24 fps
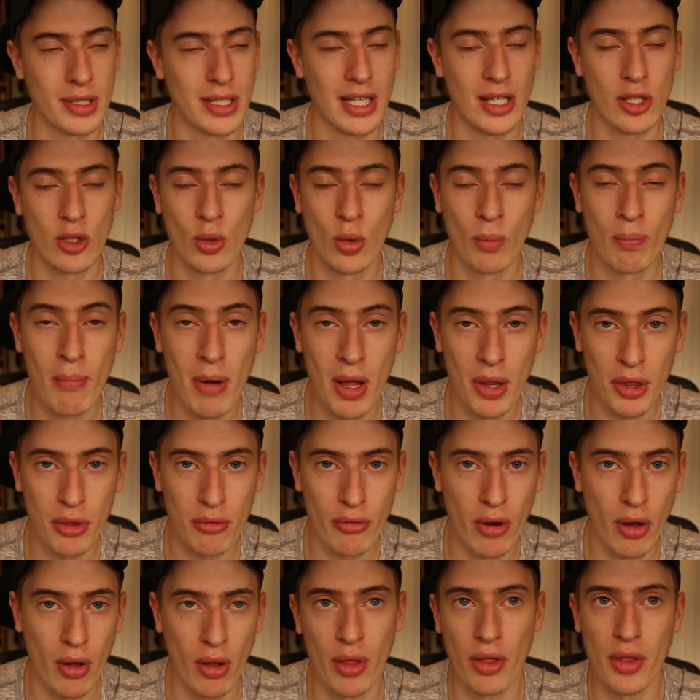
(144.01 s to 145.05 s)
It's taking you a
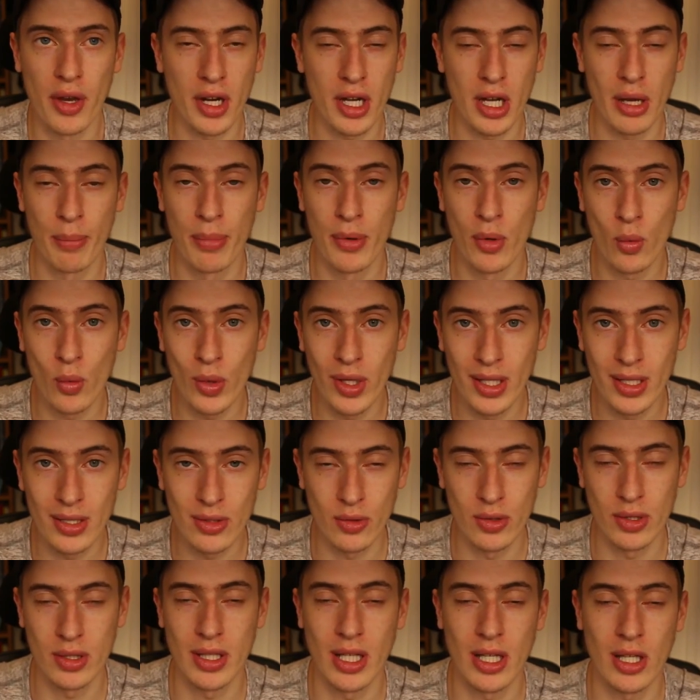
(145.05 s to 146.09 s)
month rather than a couple of
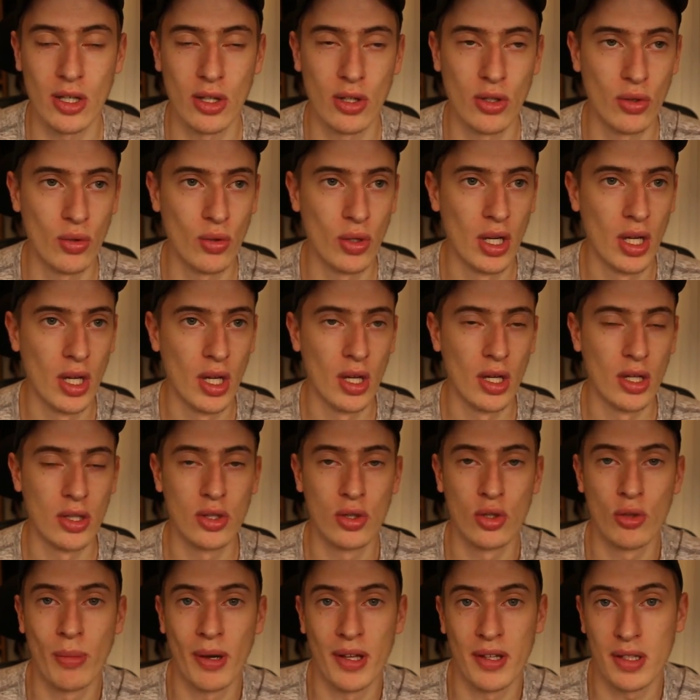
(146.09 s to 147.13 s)
weeks, or it's taking you
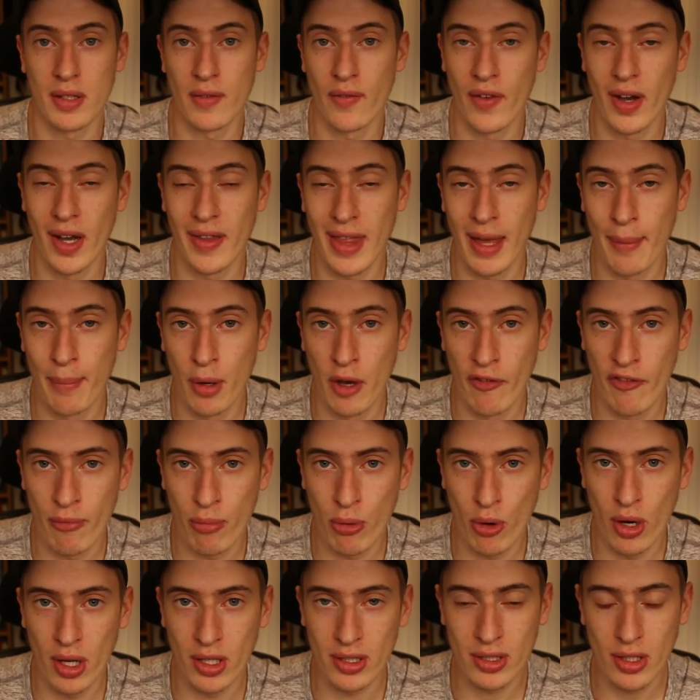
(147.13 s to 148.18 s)
two months to find that
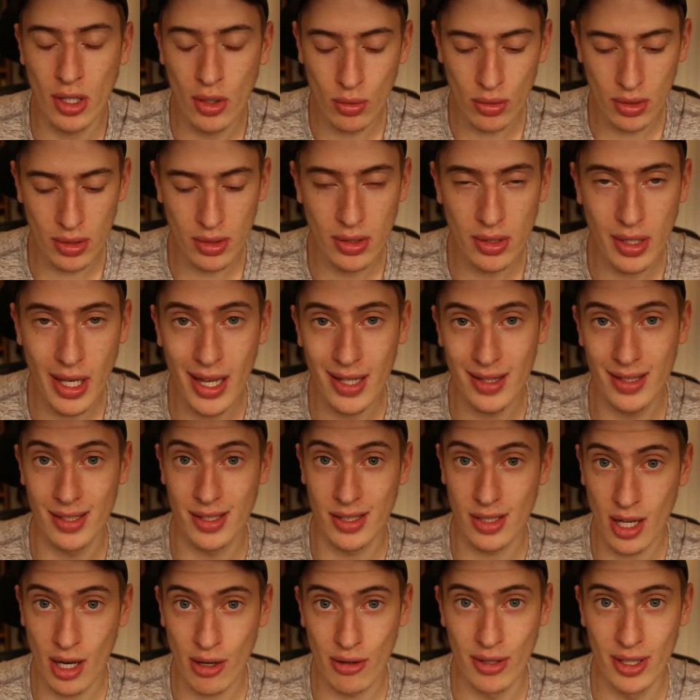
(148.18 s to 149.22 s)
perfect product. Don't get
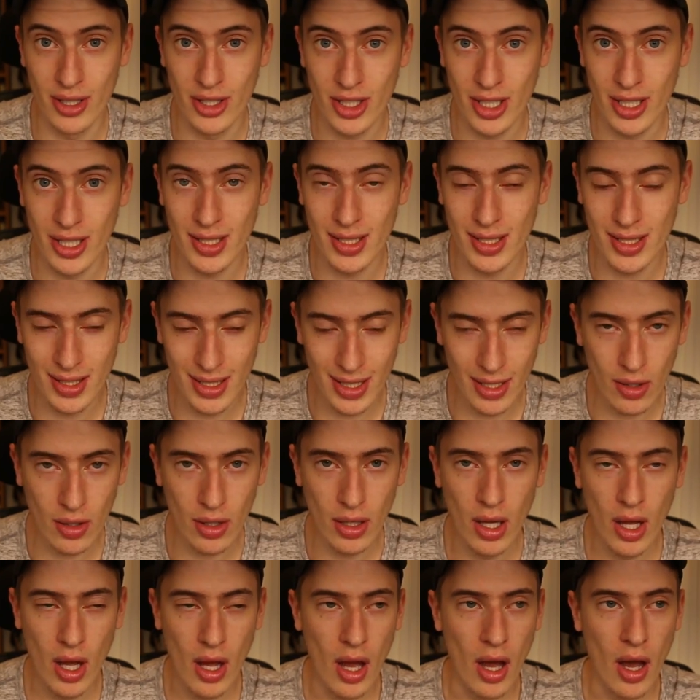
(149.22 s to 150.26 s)
discouraged. It's
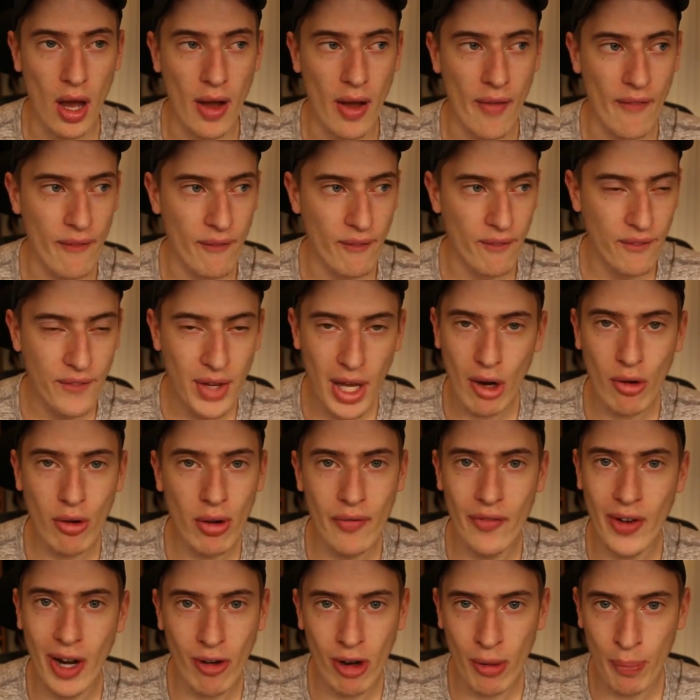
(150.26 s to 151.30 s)
still
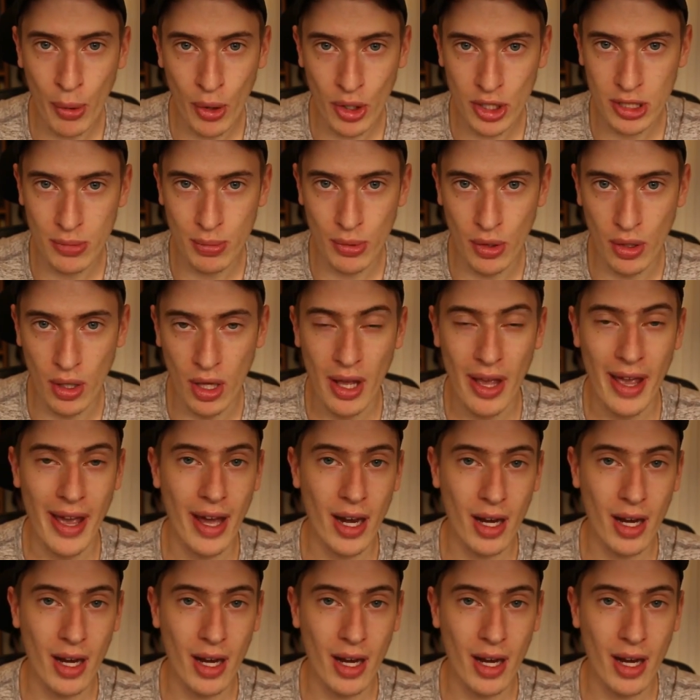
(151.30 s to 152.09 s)
very, very possible.